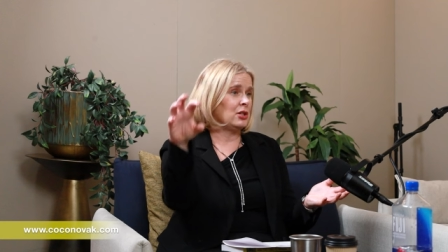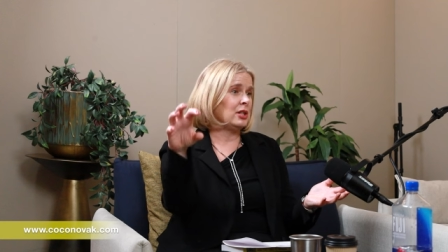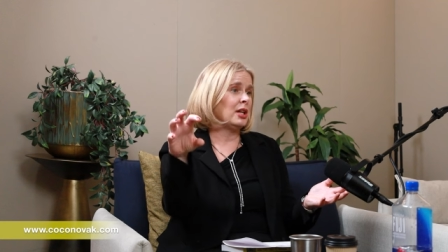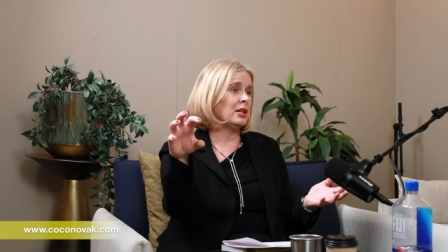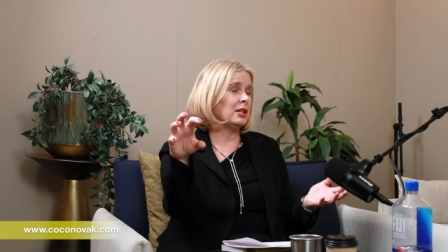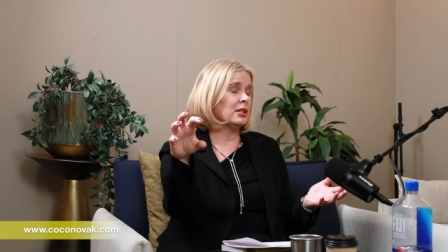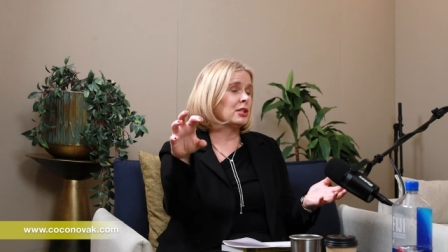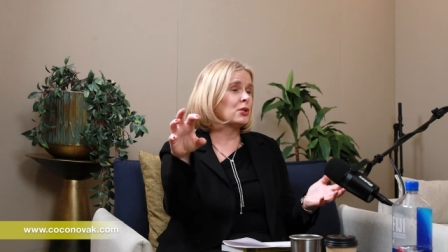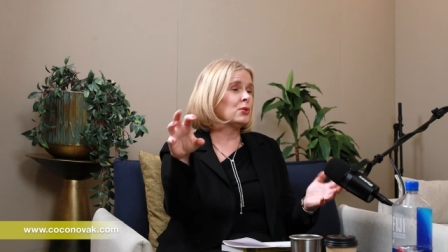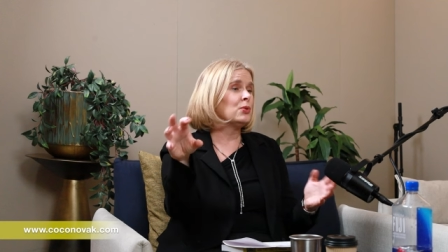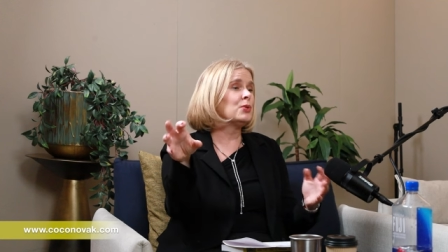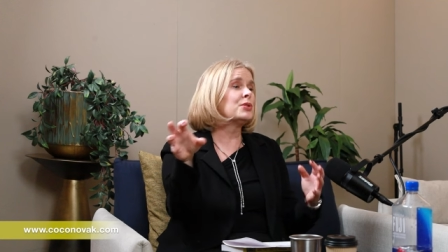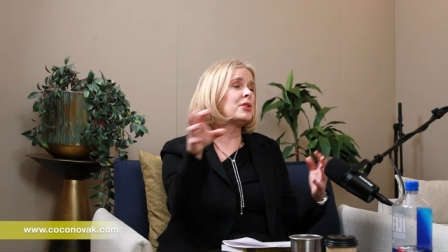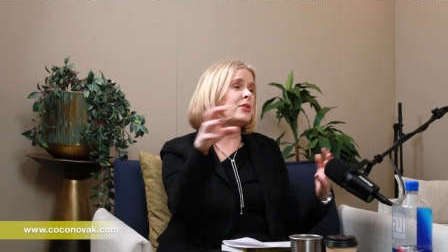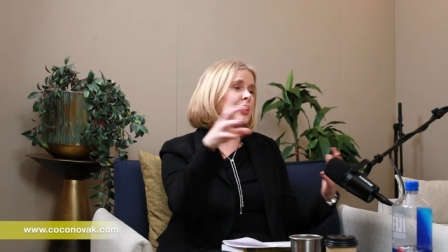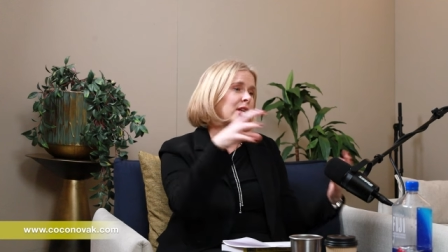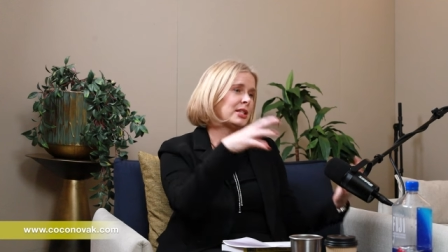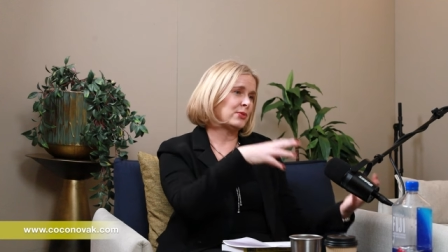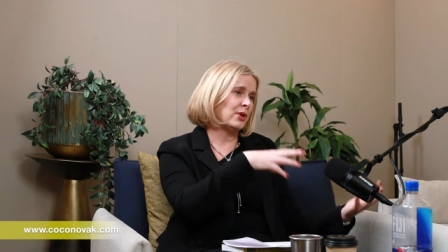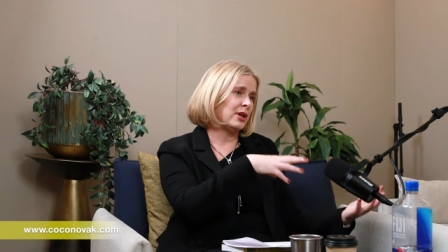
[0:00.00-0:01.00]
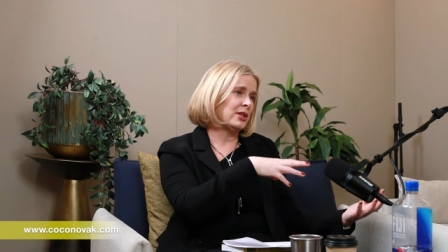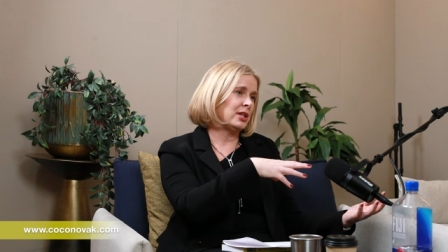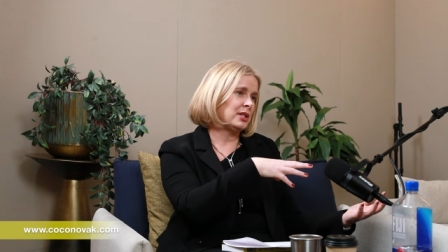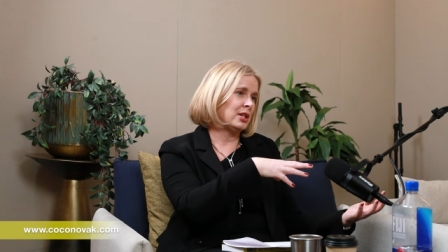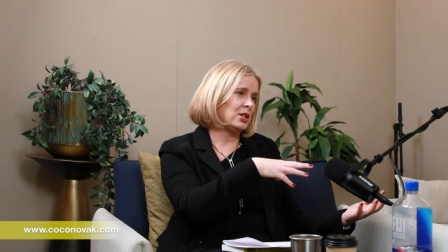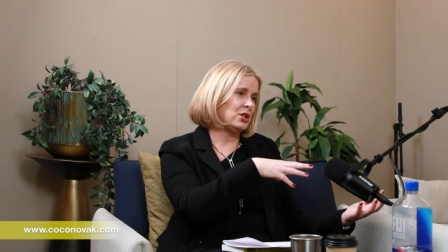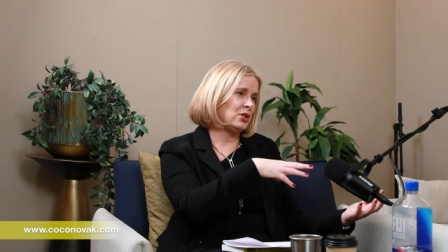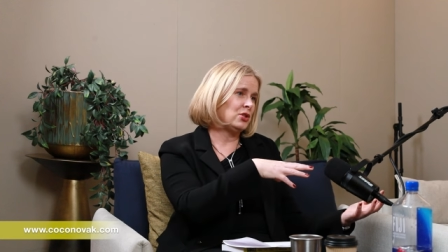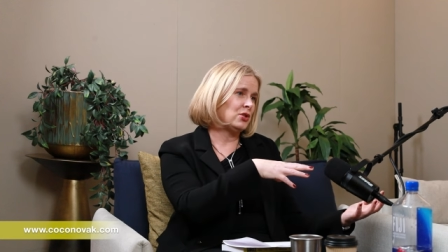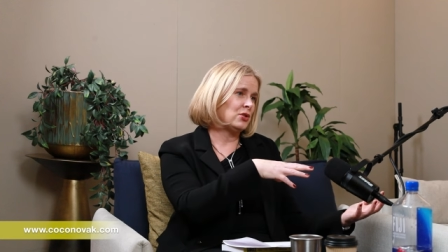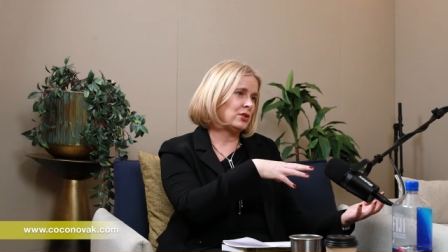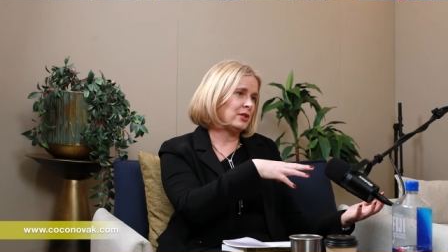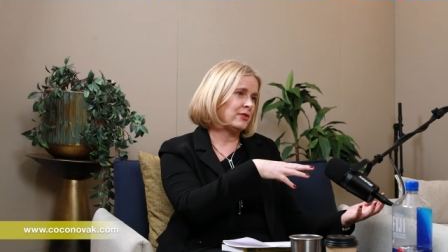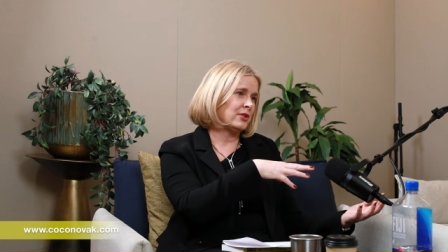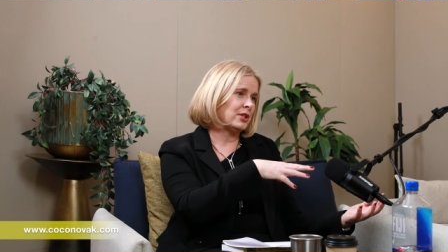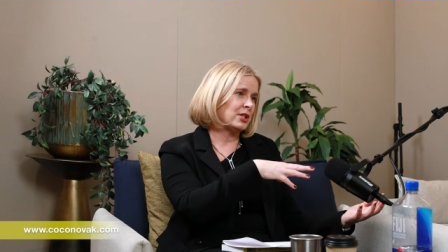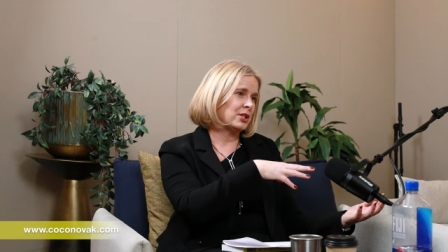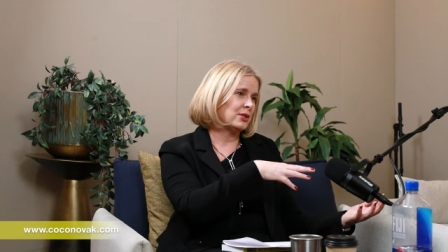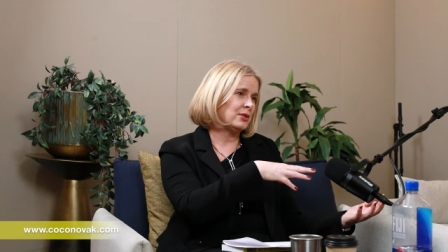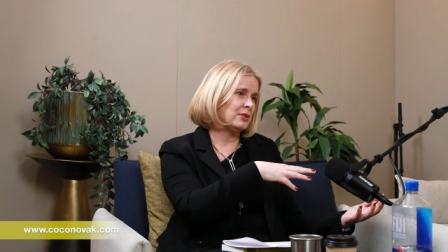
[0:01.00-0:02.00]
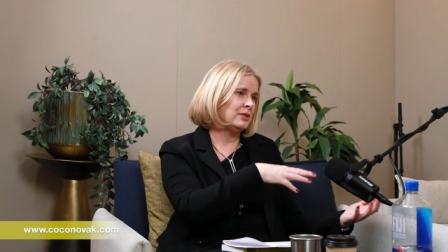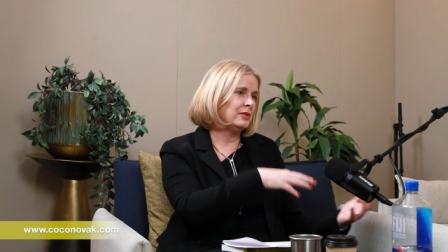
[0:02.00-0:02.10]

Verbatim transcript: the other school, so that's why they sent you to a different school?